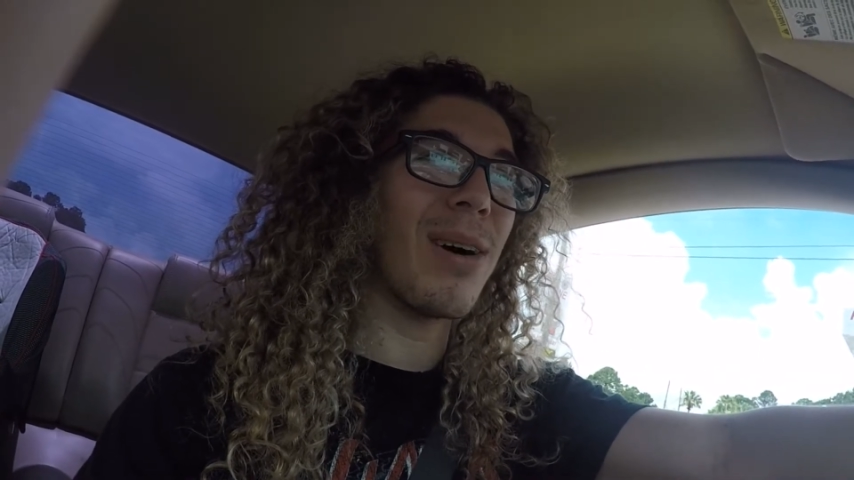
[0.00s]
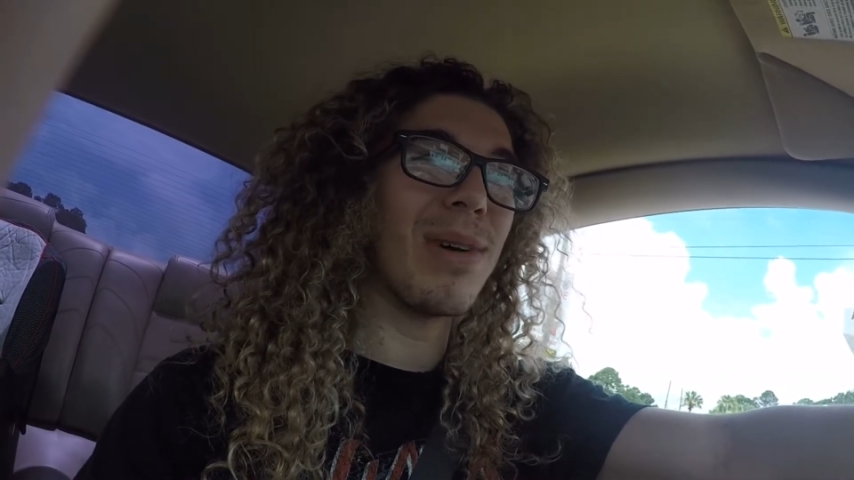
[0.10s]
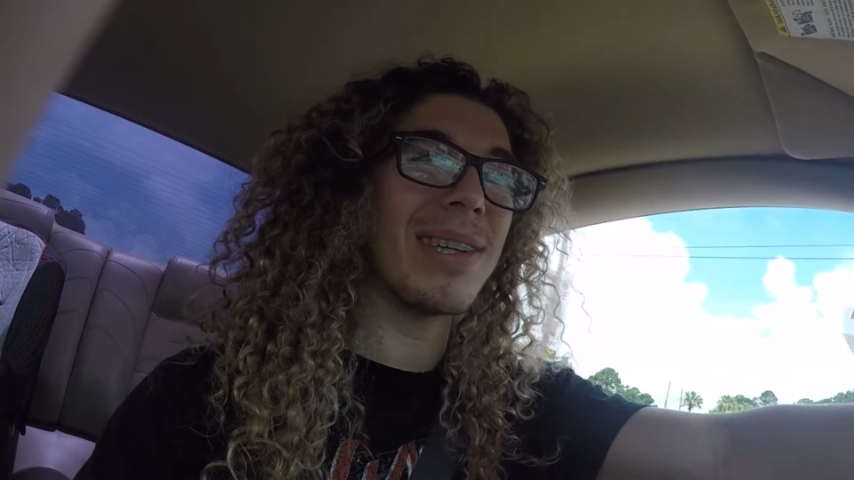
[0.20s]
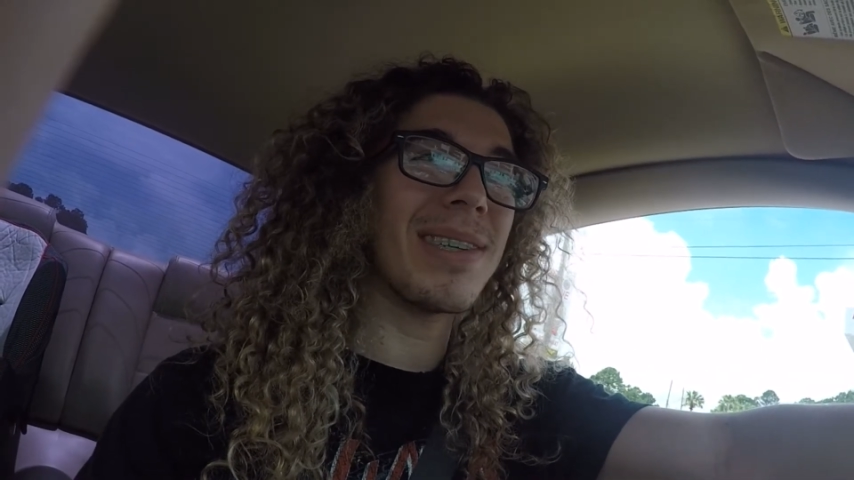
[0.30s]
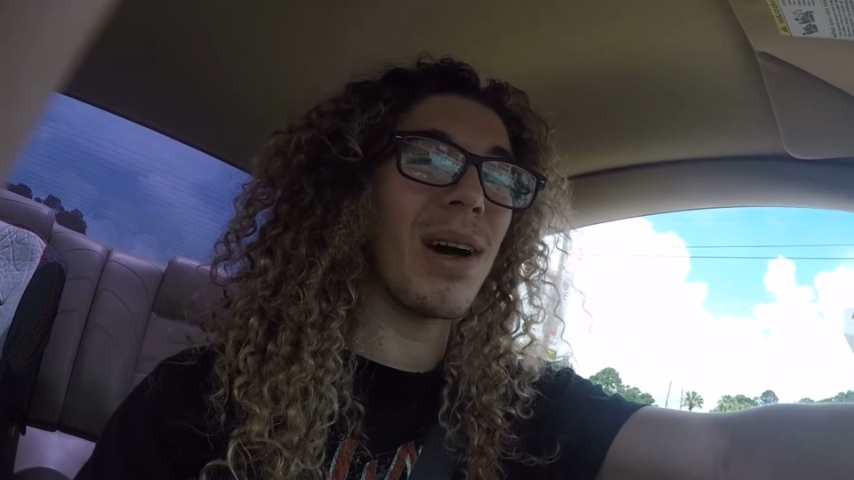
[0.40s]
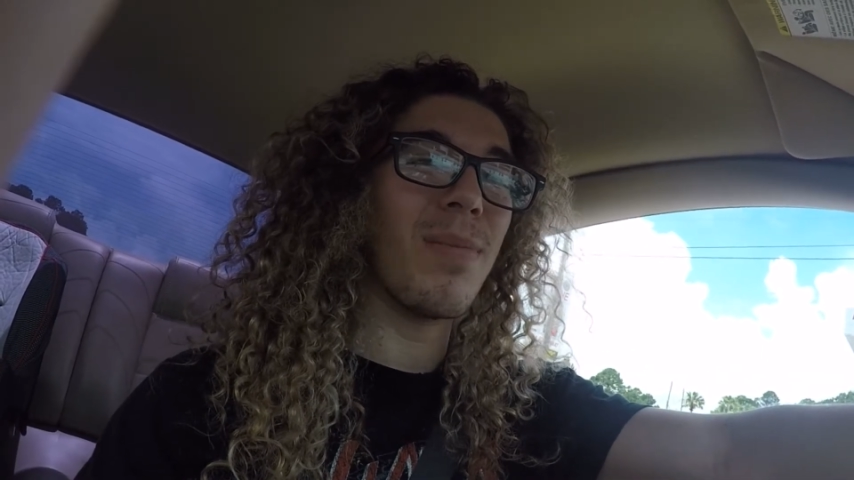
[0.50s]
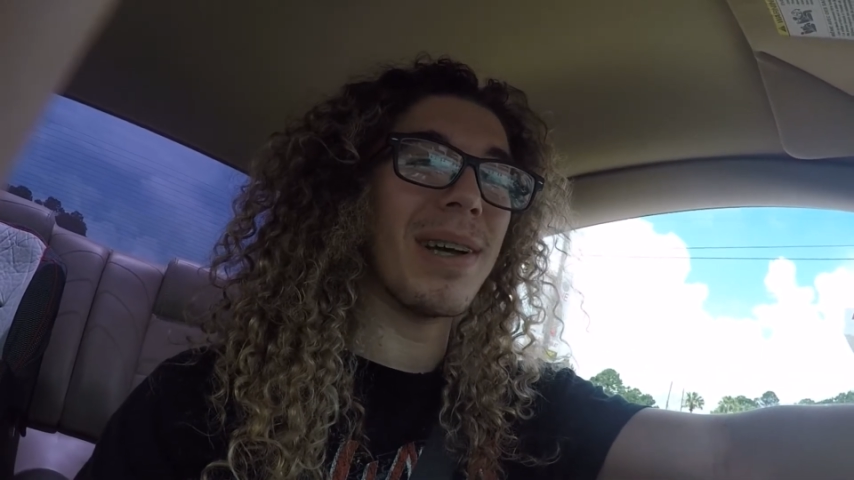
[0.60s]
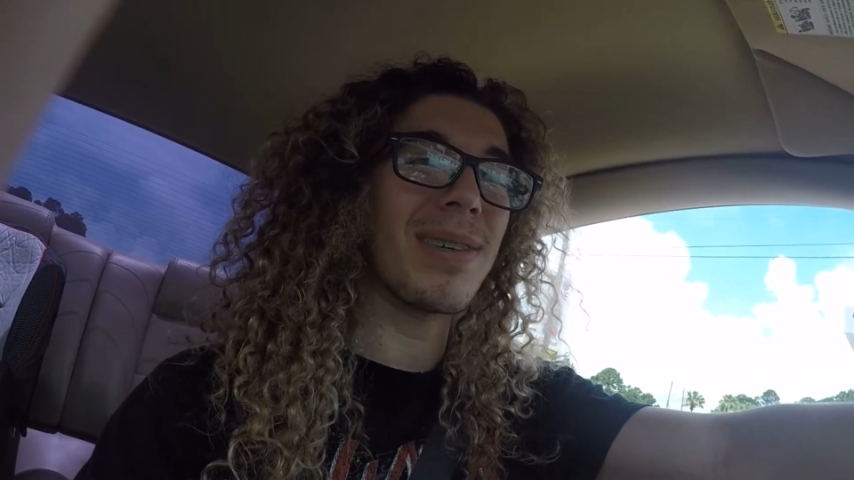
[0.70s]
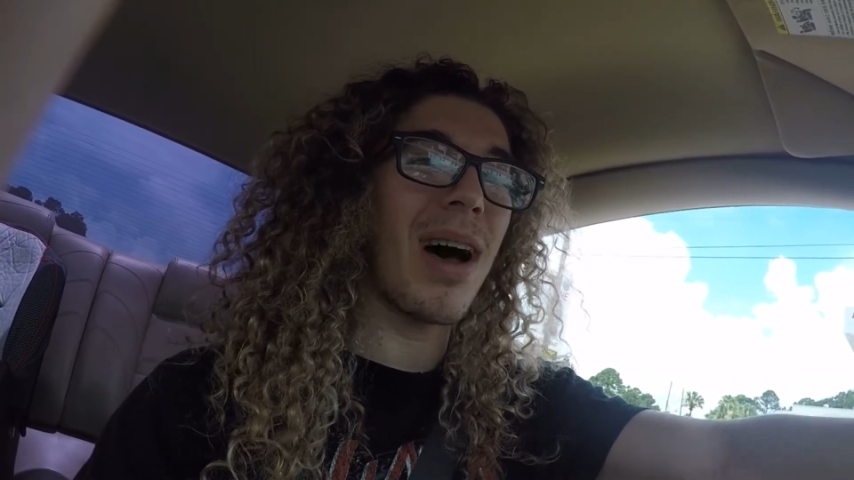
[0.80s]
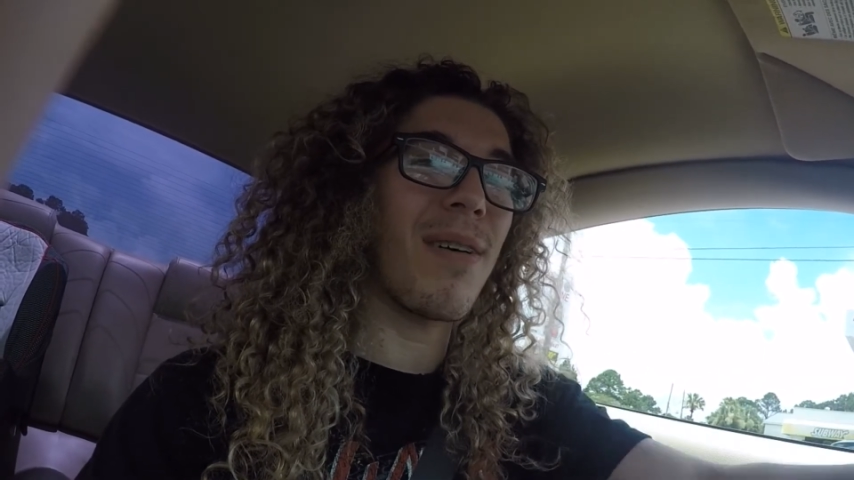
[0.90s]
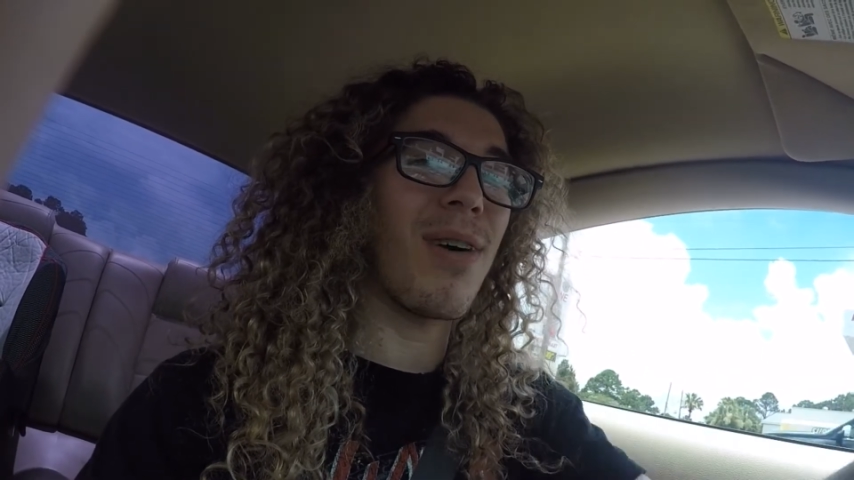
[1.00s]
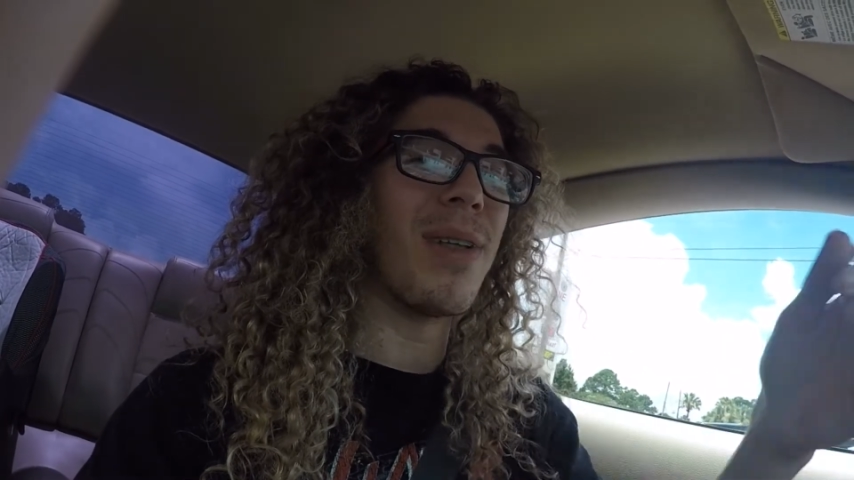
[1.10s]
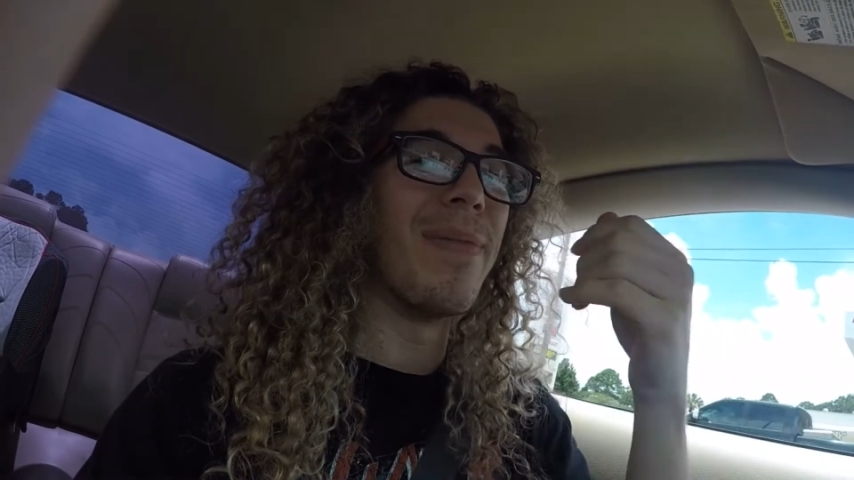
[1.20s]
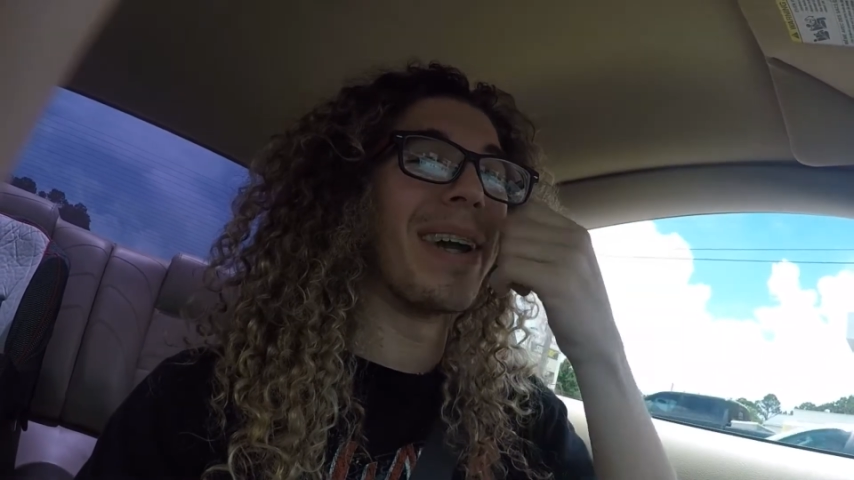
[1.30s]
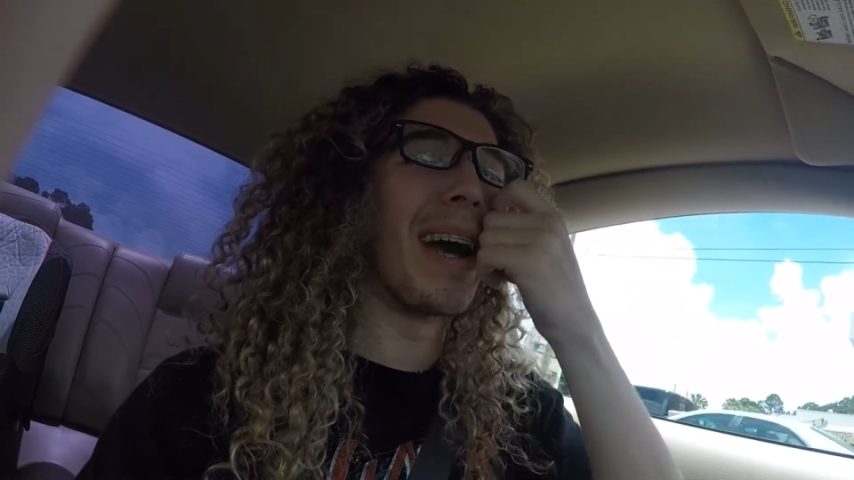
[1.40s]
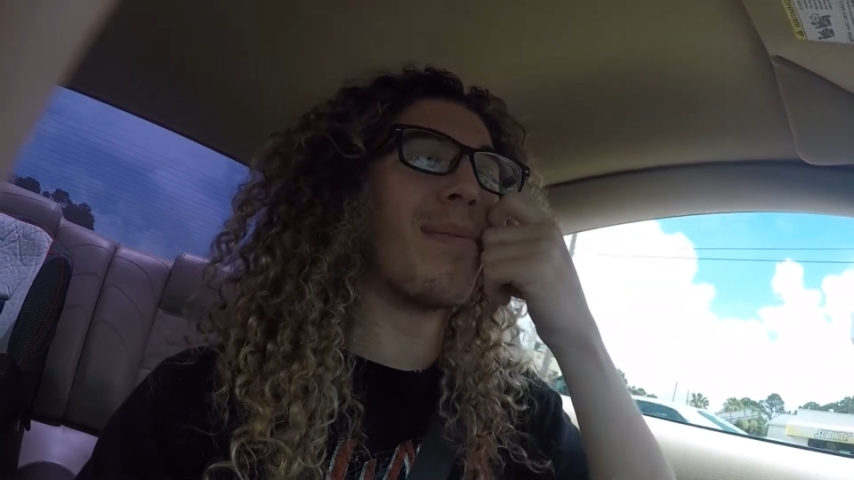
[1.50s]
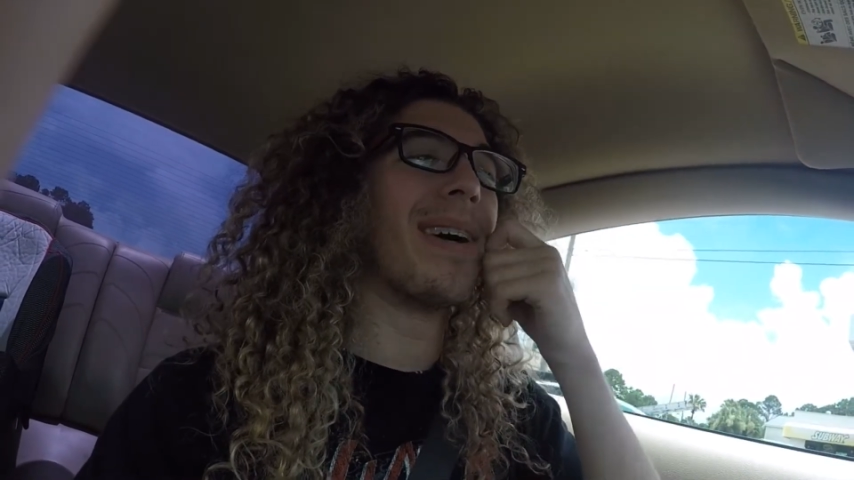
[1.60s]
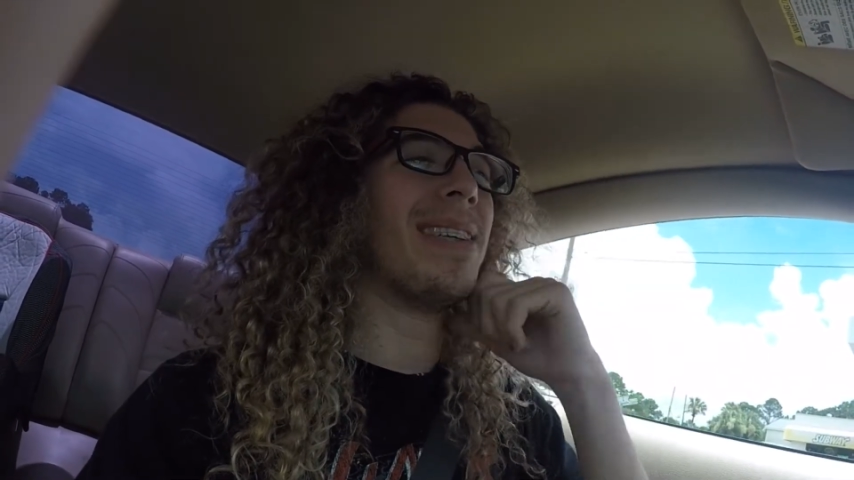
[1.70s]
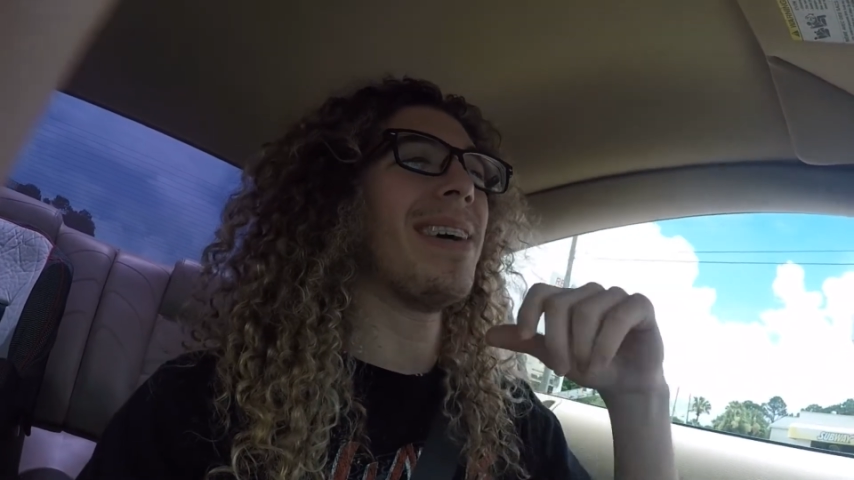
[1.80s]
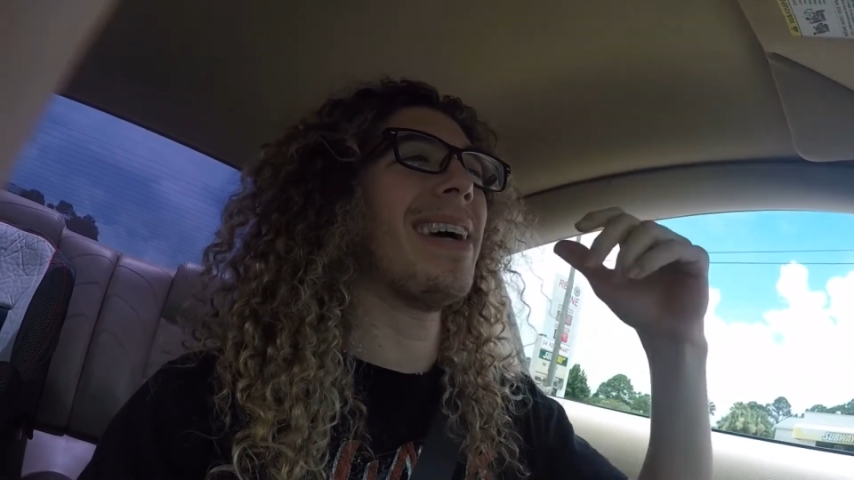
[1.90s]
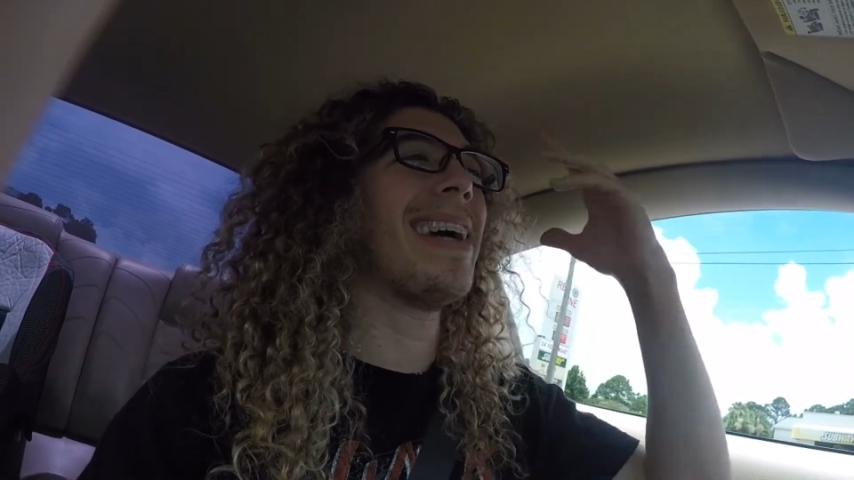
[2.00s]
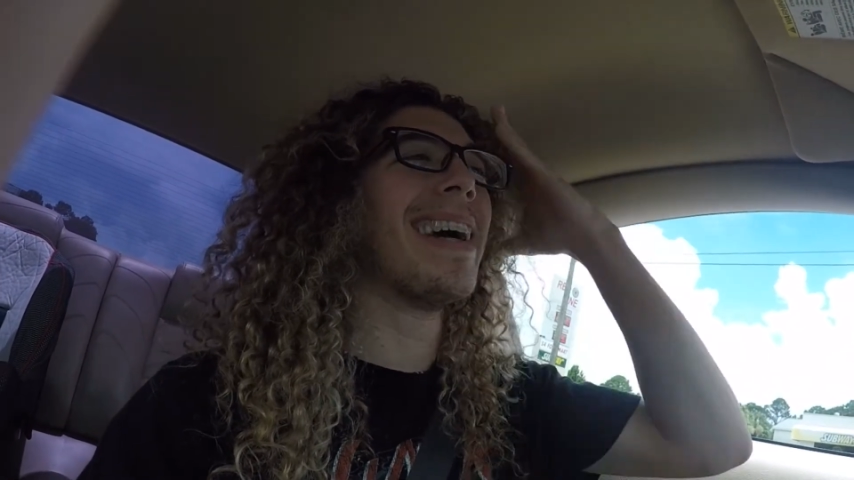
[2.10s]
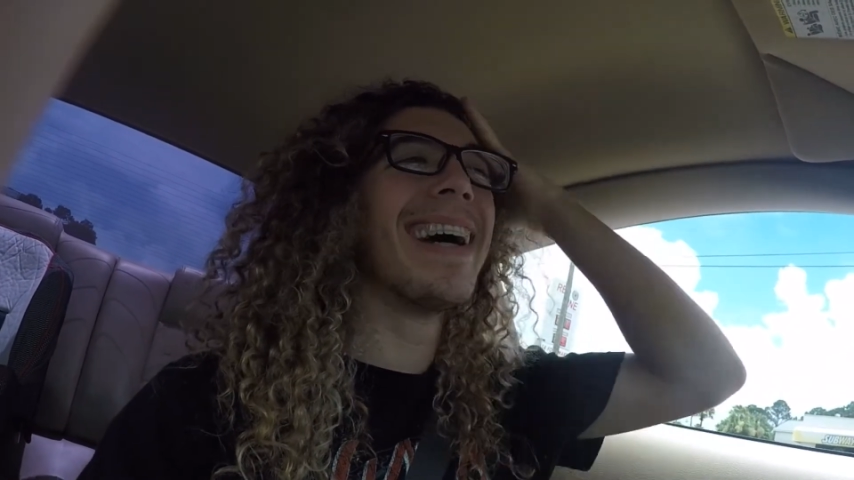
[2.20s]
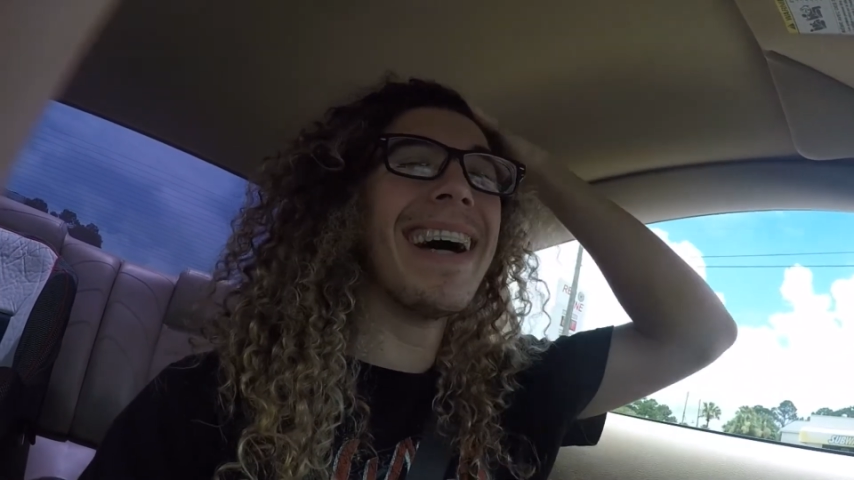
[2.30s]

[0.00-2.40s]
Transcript: I'll be so pissed off, all the money I put into it.